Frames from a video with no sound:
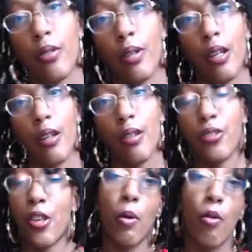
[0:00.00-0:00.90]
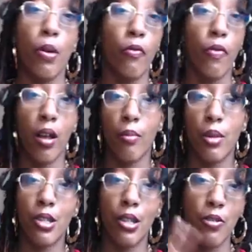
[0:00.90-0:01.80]
okay? Some people have been following me
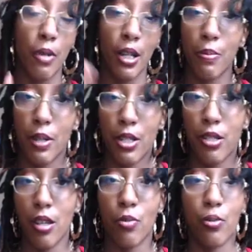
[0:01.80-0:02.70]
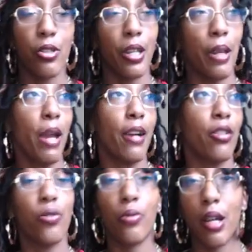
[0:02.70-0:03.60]
since MySpace days, which is like back in
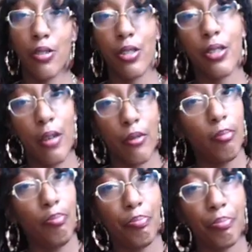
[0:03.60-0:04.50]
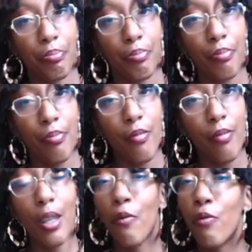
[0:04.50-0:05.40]
2007.
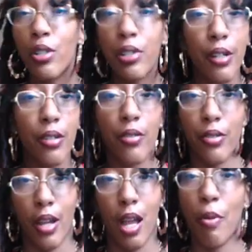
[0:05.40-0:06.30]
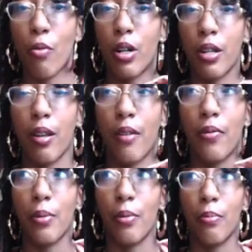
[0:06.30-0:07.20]
For years, I've been one of
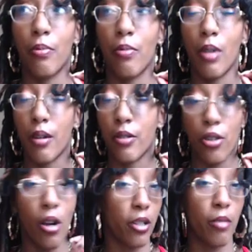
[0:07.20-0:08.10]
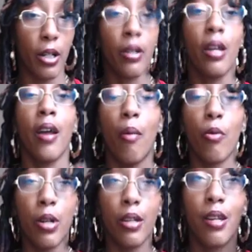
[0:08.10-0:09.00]
the, uh, talking about, I mean,
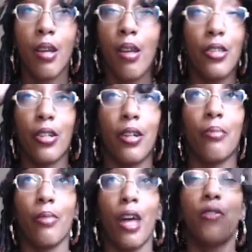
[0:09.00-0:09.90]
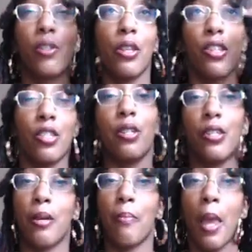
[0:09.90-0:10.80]
one of, sorry, I have so many things I want to
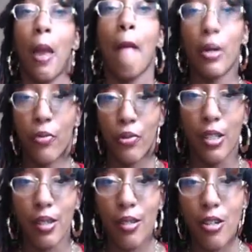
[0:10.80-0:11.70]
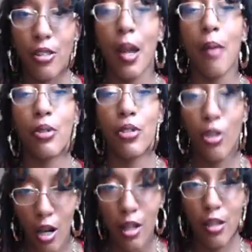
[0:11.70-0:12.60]
say. But for years, I have been
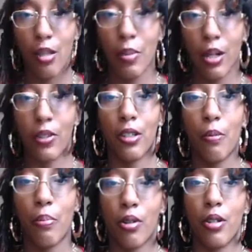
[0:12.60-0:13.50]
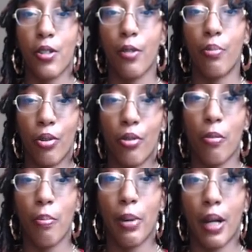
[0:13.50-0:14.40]
talking about the importance of
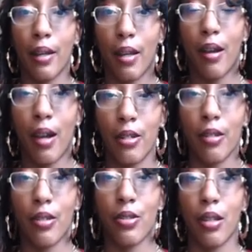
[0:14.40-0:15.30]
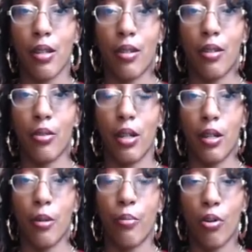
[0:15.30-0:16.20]
probiotics.
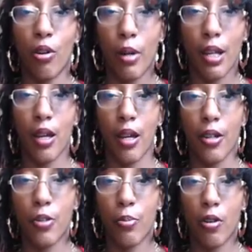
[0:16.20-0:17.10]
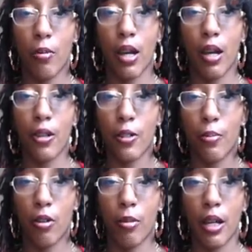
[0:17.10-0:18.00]
Okay, probiotics, probiotics,
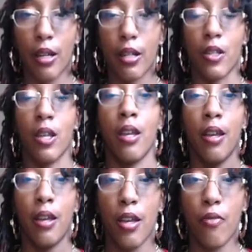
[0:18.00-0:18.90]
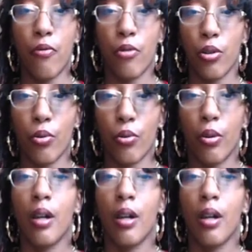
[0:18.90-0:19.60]
probiotics. If you